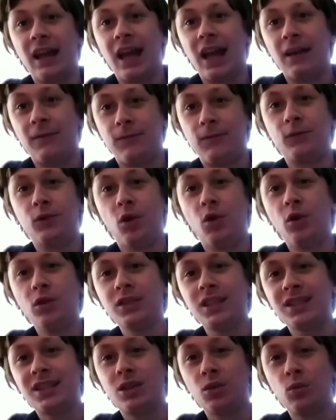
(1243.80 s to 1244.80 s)
if
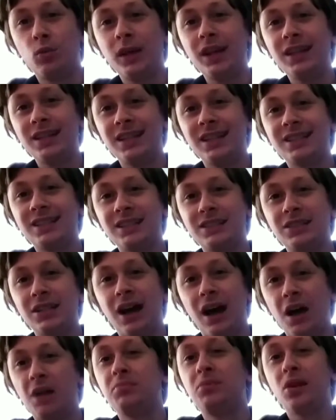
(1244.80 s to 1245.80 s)
gold is the weakness
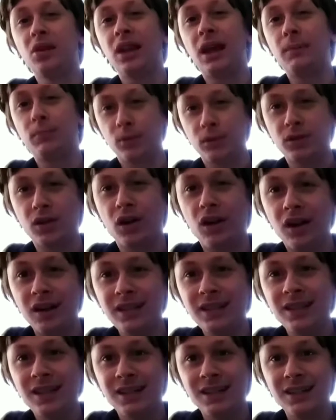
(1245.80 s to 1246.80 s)
of the
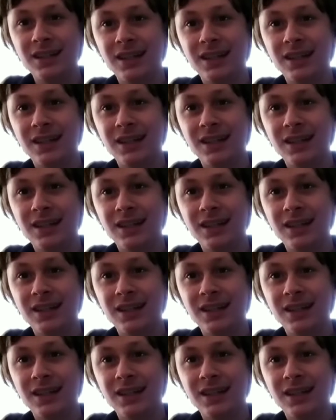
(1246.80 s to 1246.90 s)
Leprechaun,